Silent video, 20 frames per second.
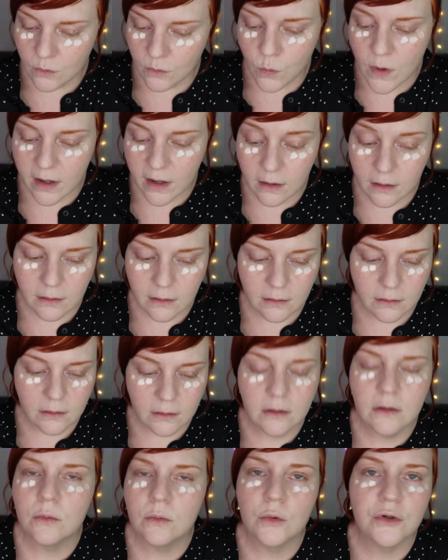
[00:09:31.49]

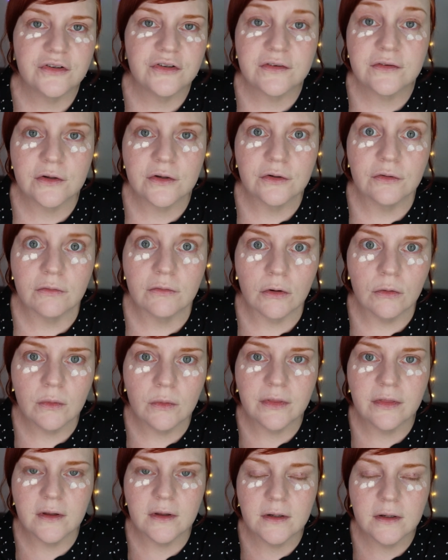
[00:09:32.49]
Well, we're just gonna roll
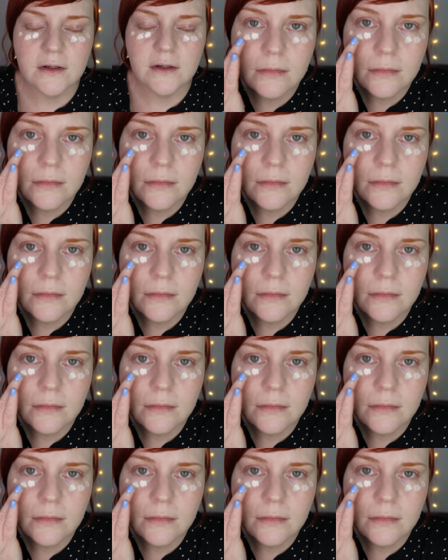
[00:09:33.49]
with it.